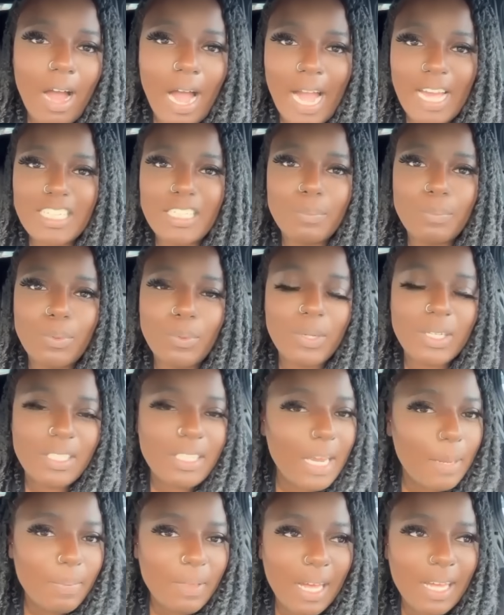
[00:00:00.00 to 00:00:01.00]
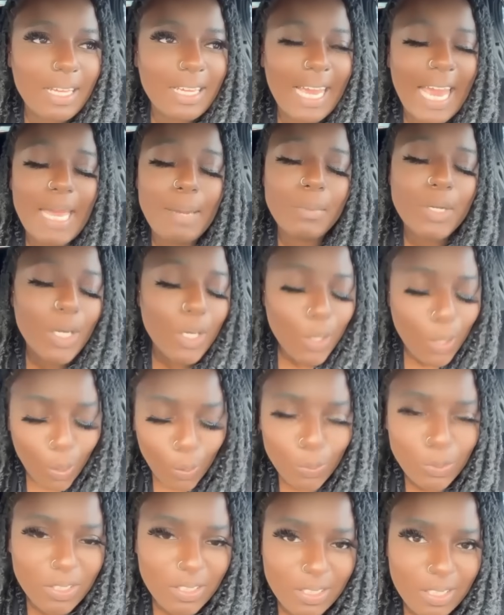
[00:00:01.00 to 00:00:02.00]
I support a team that came
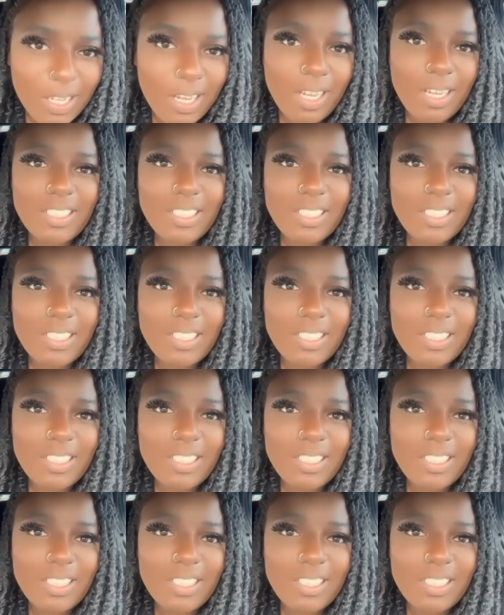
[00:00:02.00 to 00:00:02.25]
close